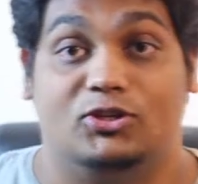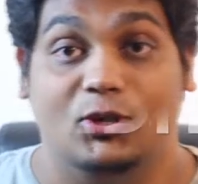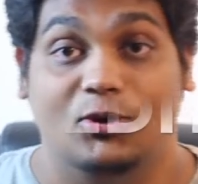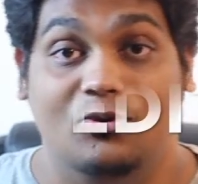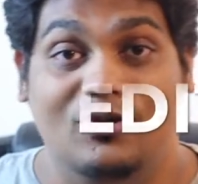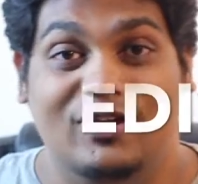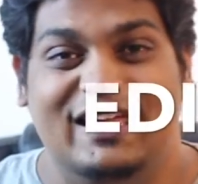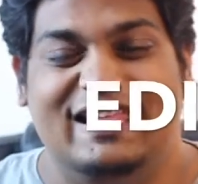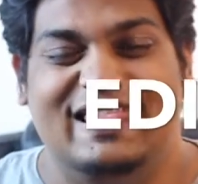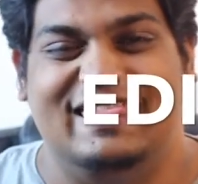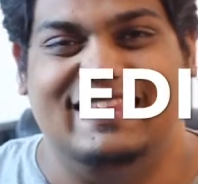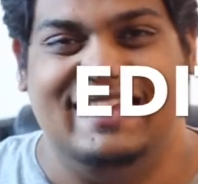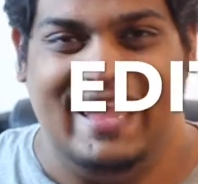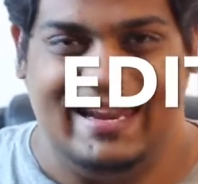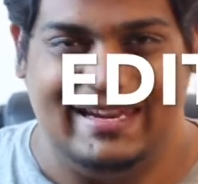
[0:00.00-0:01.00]
2.
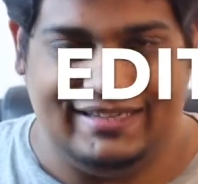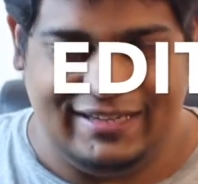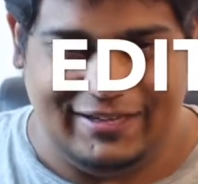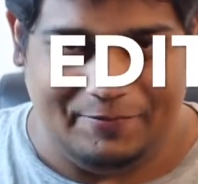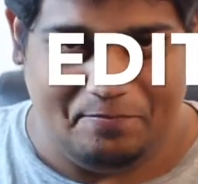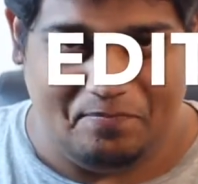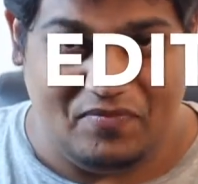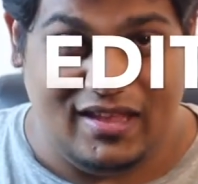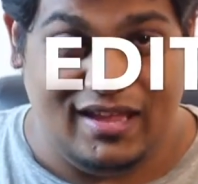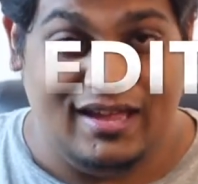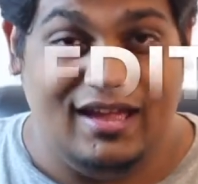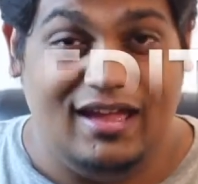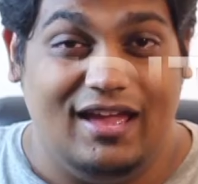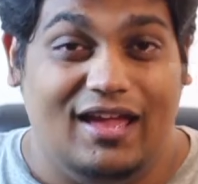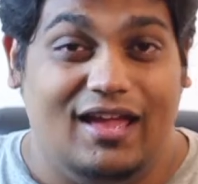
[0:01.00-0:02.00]
The editing.
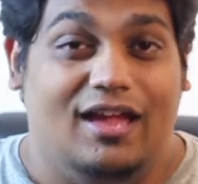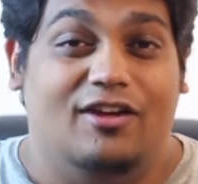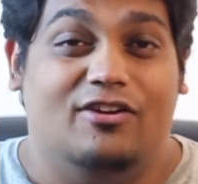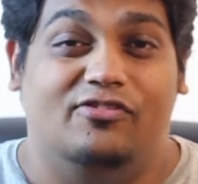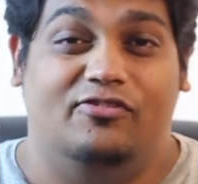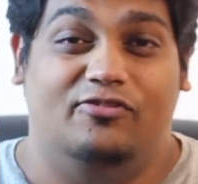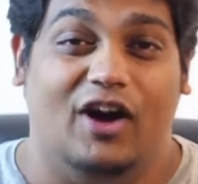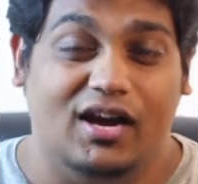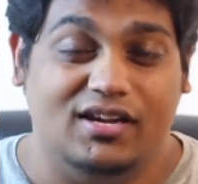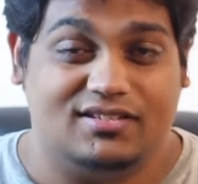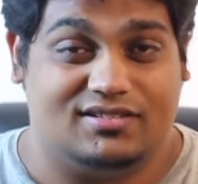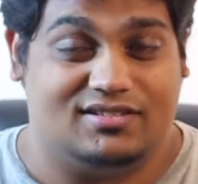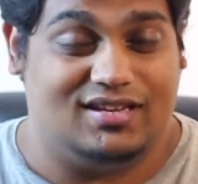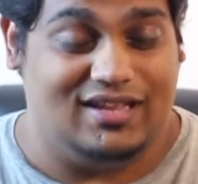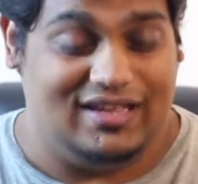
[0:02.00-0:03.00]

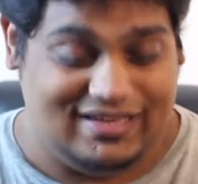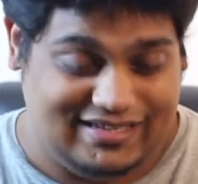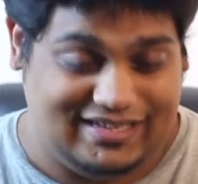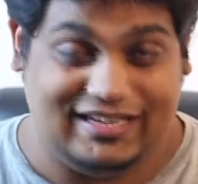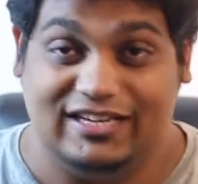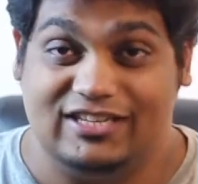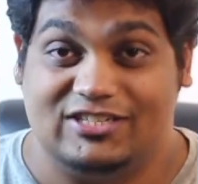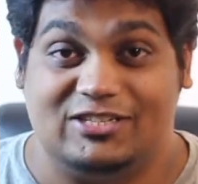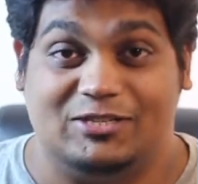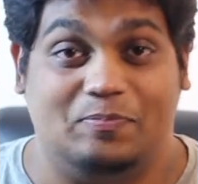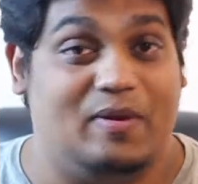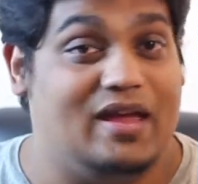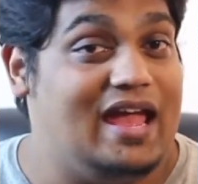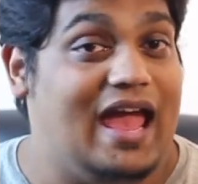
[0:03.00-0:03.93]
Fast, crisp,